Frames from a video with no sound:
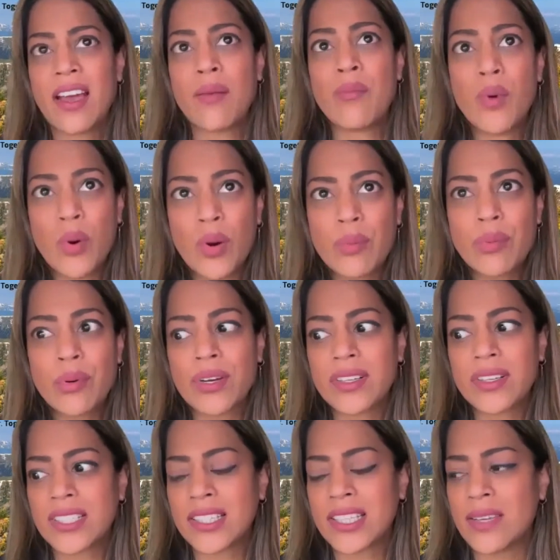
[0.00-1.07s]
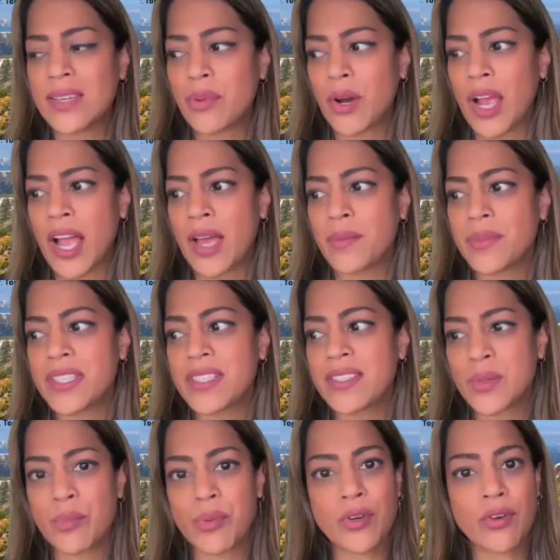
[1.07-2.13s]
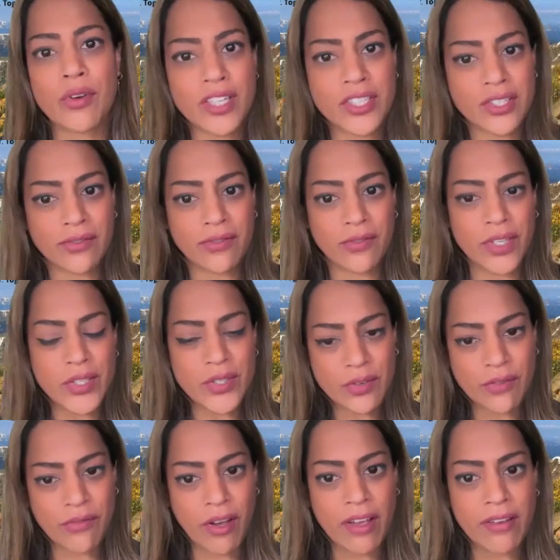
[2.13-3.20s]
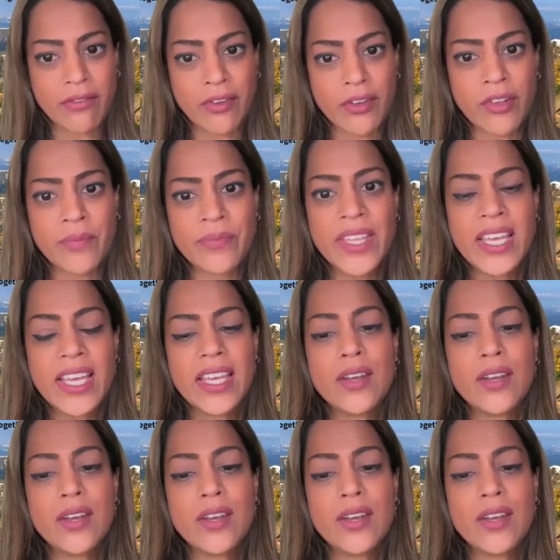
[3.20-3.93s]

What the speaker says: More importantly, perhaps, is the progression-free survival.